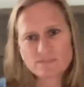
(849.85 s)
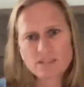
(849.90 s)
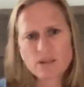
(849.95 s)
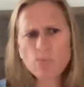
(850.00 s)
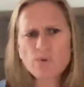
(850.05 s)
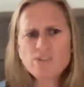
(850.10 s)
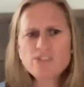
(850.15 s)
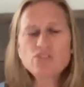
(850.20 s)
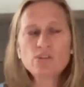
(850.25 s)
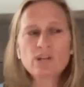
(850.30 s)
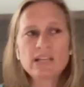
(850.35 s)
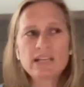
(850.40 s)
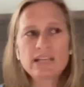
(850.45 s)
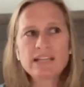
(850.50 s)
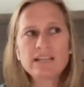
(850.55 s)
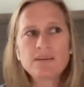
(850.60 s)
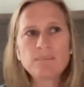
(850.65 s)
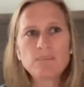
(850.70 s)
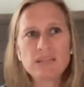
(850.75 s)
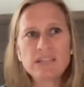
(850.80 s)
And once you get
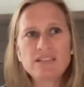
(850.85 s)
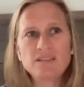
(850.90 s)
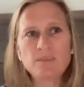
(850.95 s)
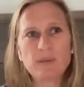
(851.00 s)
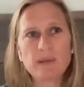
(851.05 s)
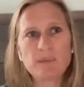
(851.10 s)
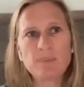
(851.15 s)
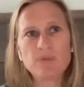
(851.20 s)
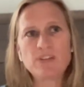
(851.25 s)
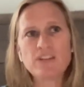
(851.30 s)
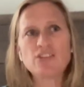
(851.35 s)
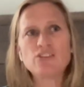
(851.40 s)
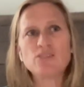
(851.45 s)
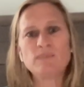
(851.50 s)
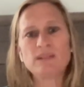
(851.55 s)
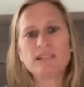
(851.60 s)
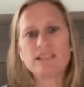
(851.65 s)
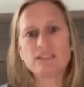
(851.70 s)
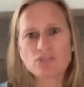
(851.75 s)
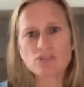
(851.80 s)
in and meet the people, then you
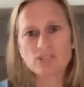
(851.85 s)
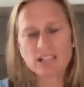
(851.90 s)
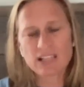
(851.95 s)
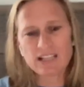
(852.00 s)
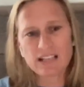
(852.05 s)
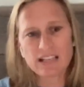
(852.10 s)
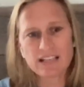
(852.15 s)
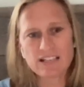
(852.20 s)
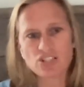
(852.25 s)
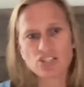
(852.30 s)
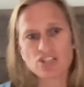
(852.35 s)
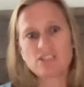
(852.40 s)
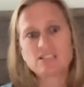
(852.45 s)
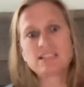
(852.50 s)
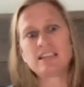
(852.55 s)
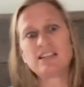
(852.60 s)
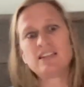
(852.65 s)
meet those connections,